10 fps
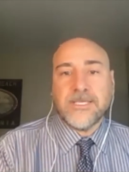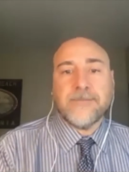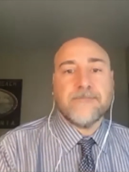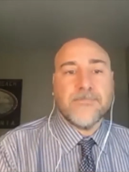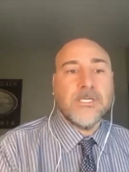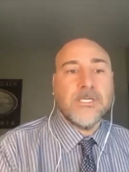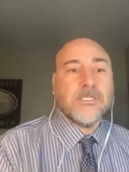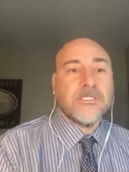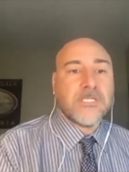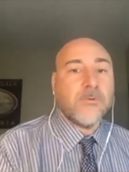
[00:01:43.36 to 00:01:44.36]
Yeah. Mm-hmm.
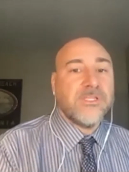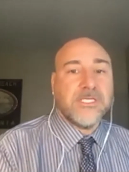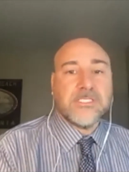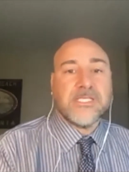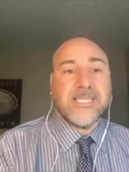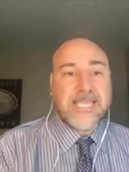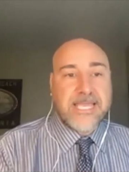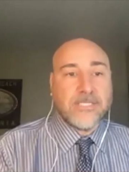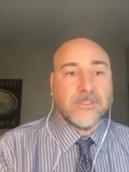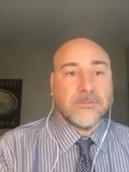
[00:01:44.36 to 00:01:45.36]
Start with things that they
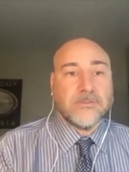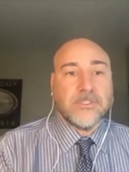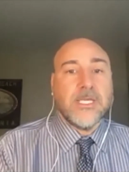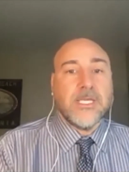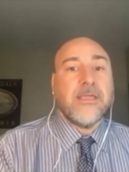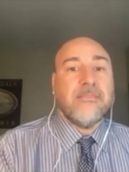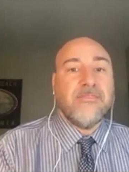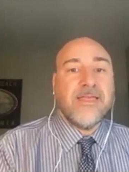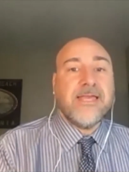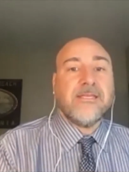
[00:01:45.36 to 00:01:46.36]
can do.
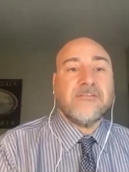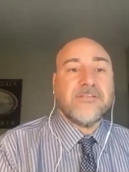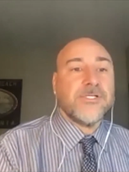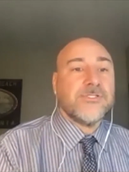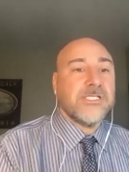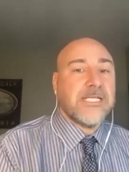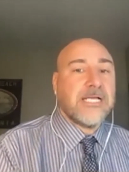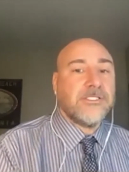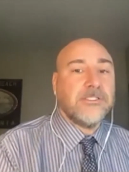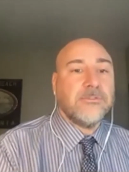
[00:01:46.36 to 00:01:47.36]
And then if they're choosing
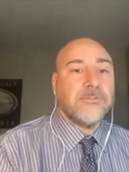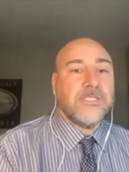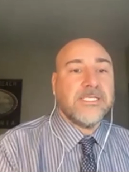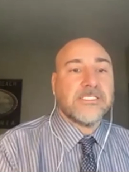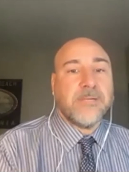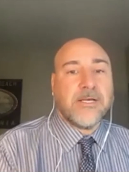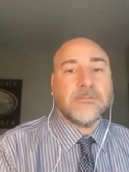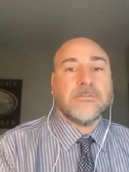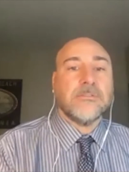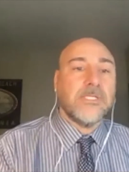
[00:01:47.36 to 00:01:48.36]
not to, it's
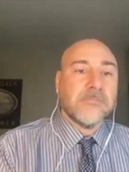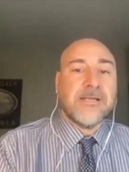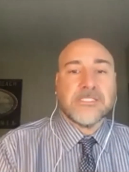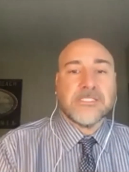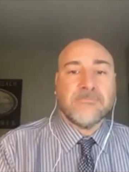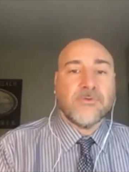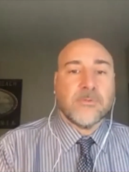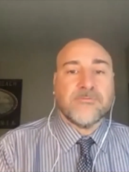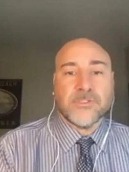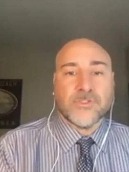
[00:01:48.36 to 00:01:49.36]
about some
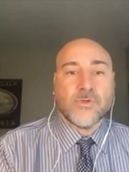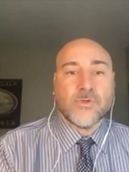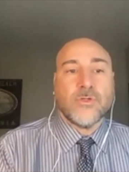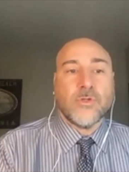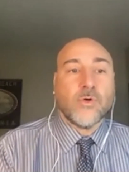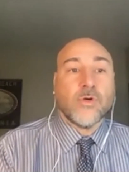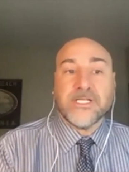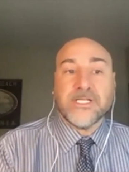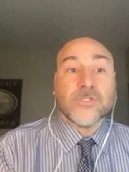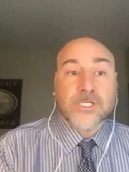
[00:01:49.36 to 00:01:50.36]
form of control
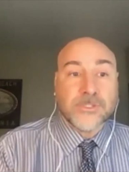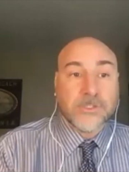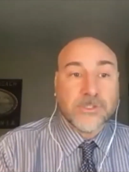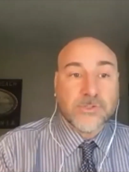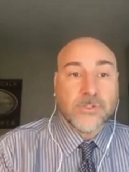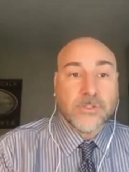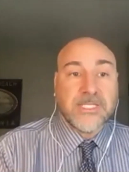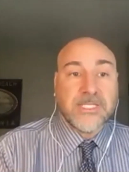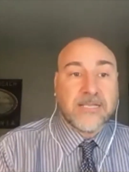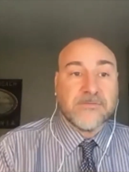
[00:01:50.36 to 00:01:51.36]
or instructional
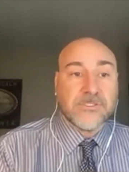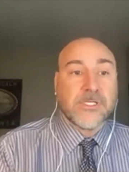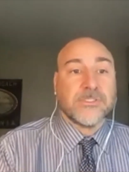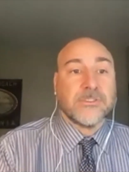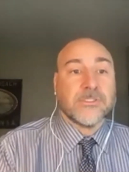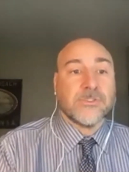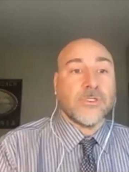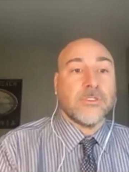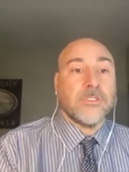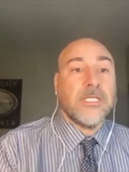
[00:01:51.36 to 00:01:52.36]
control, a lack of instructional
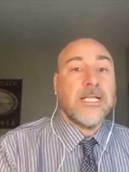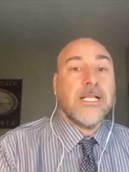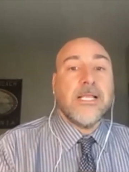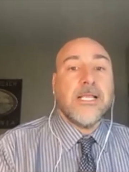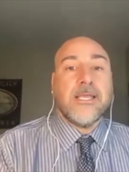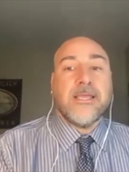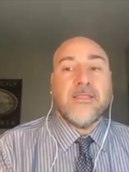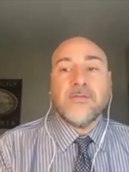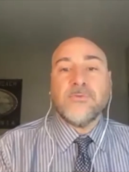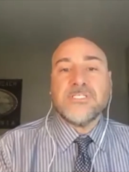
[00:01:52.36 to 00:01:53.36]
control.
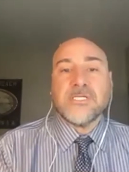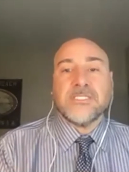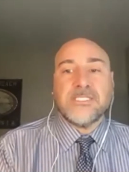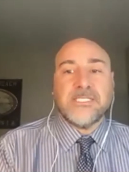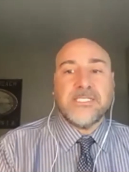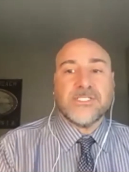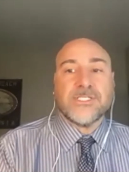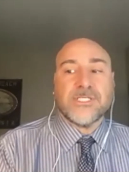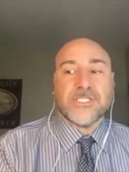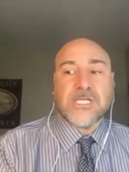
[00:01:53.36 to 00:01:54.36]
And then we start to
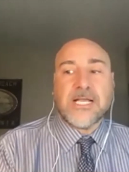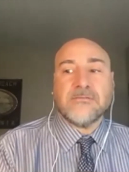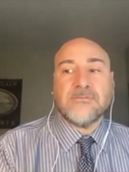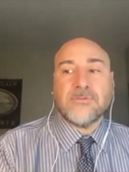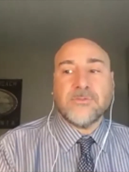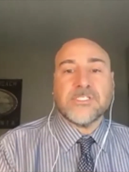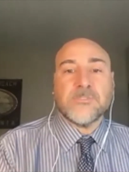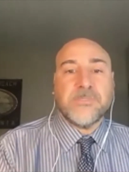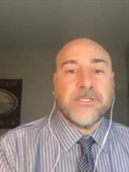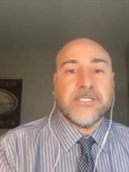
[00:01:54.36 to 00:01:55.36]
teach the child through
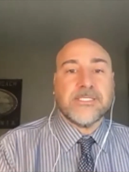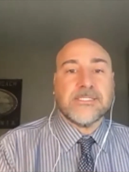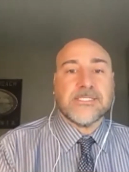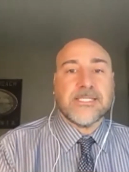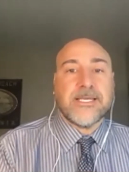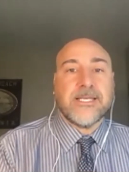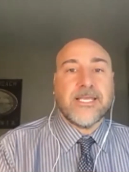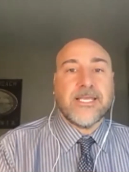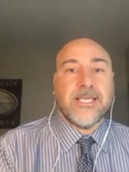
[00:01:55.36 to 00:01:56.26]
experience that